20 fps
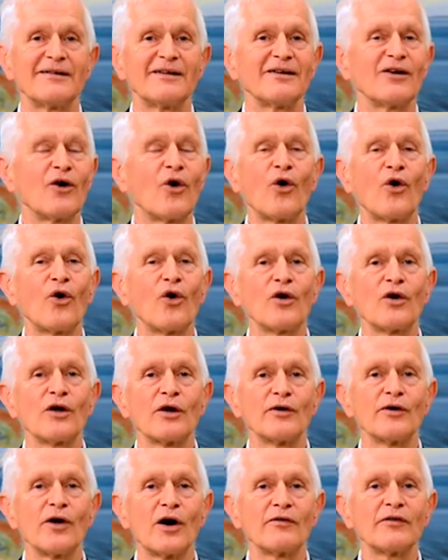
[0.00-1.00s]
all
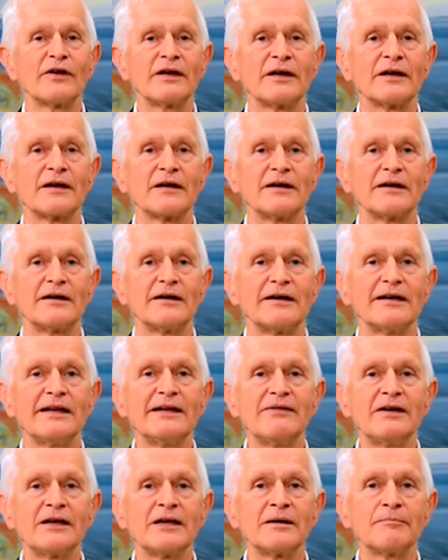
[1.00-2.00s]
loving
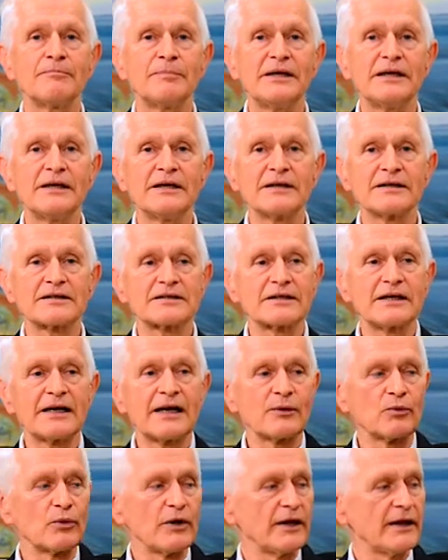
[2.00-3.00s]
living beings.
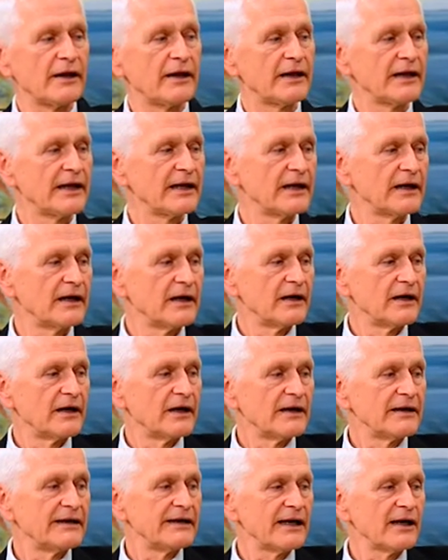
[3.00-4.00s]
And with the
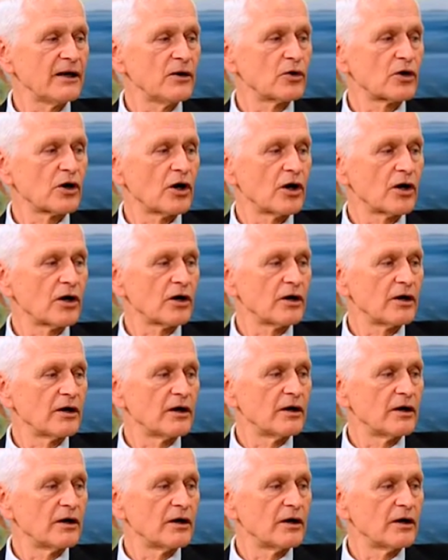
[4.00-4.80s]
yellow color,